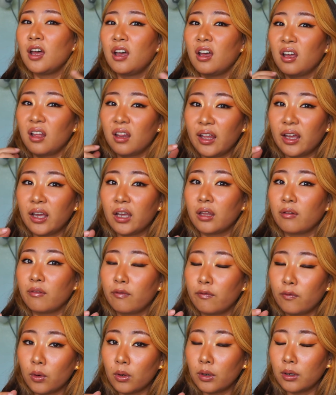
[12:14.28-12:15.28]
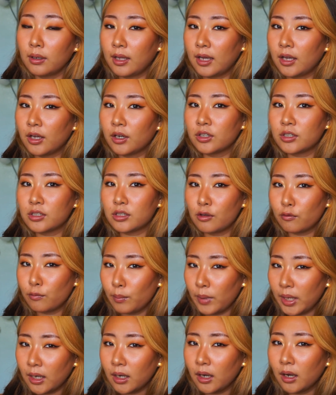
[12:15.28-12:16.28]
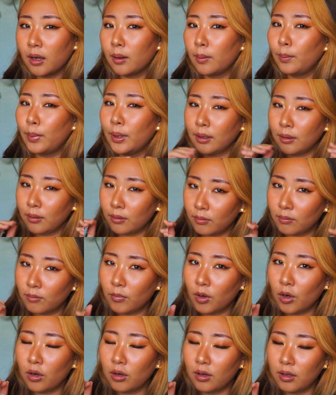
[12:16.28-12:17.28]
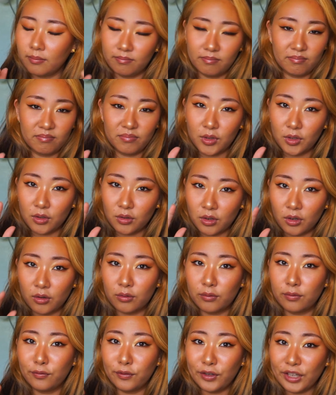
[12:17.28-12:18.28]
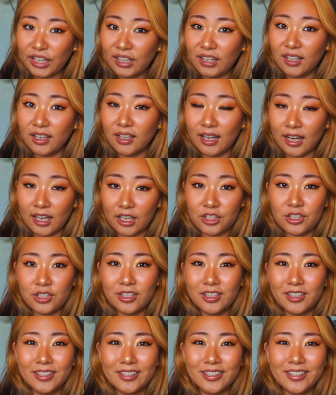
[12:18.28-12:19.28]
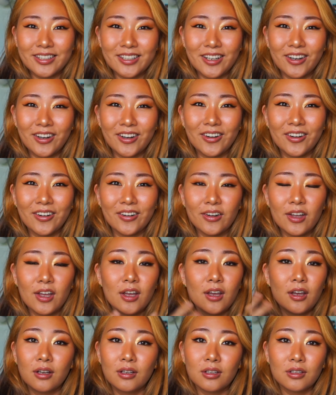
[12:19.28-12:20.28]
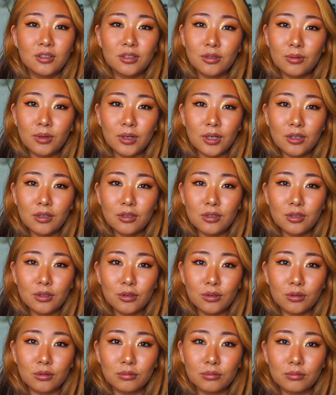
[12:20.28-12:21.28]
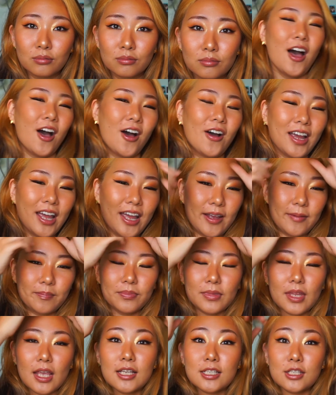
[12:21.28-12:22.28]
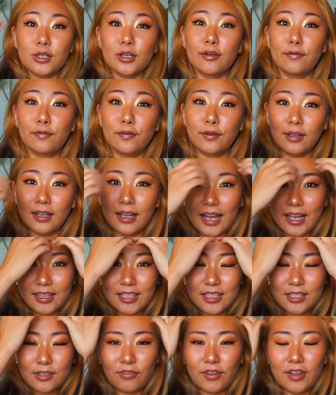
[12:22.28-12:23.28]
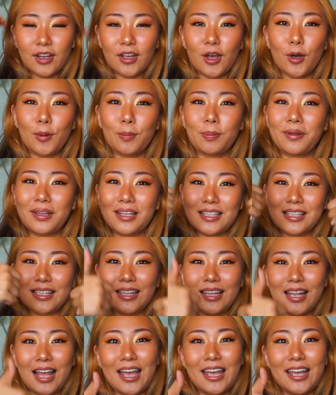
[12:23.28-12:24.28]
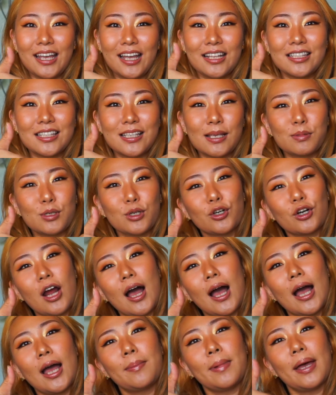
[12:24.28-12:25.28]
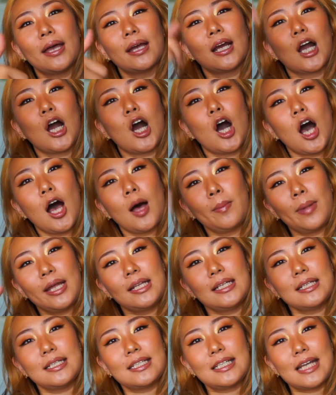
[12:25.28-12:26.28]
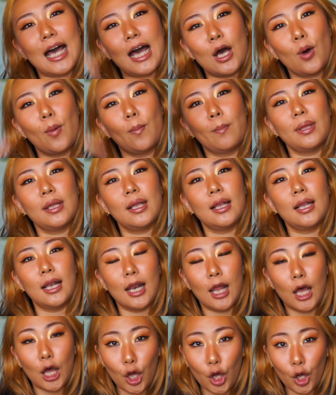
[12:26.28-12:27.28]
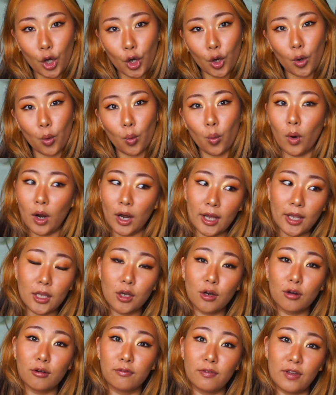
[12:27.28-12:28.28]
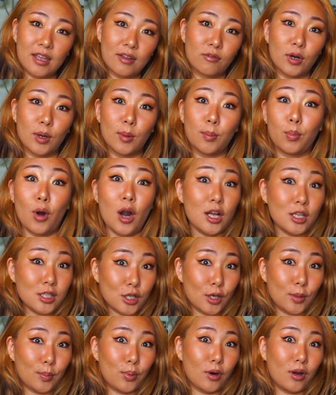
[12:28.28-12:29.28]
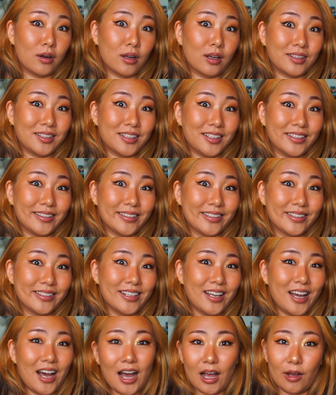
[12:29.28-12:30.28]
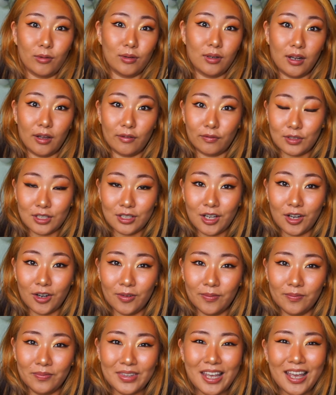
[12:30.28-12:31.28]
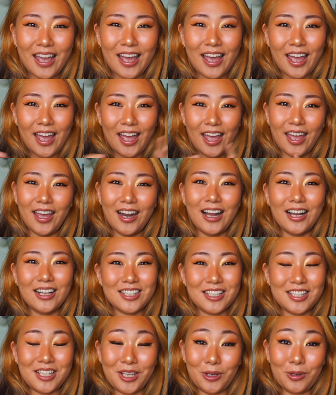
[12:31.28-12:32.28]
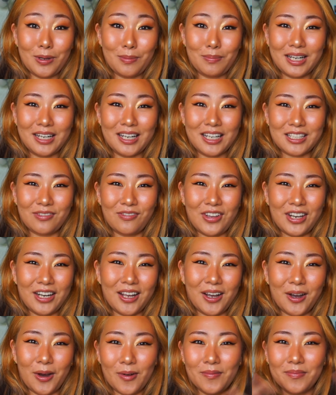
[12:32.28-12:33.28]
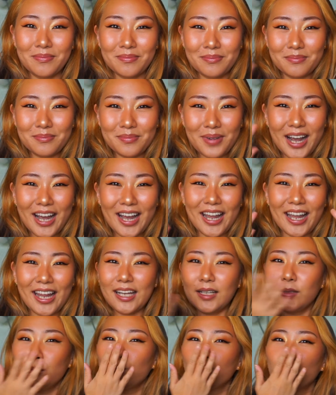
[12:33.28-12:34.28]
like 4 layers of makeup and, you know, sleeky lashes. So do what you do. Okay, so if you like this video, please like and subscribe and comment down below what your favorite bronzer product is. I would love to know. And I'll see you in my next video. Bye!